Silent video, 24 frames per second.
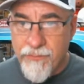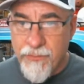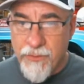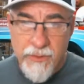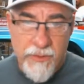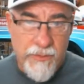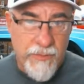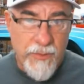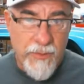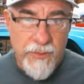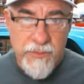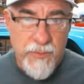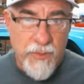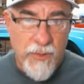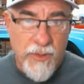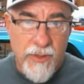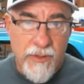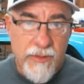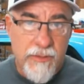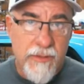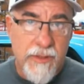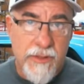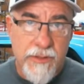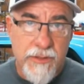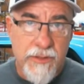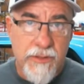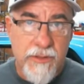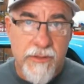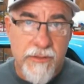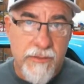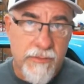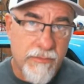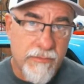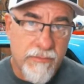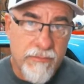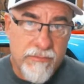for the most part, this
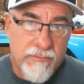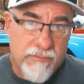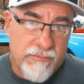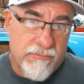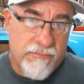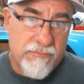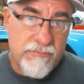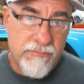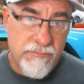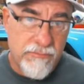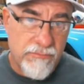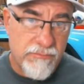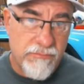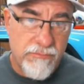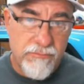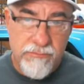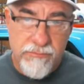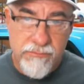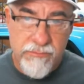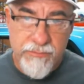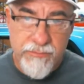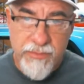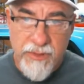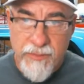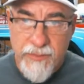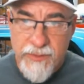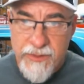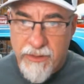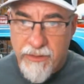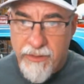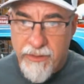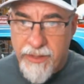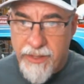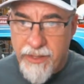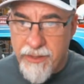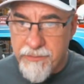is pretty
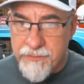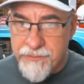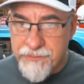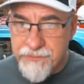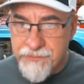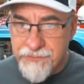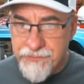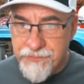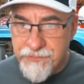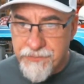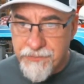much how I am.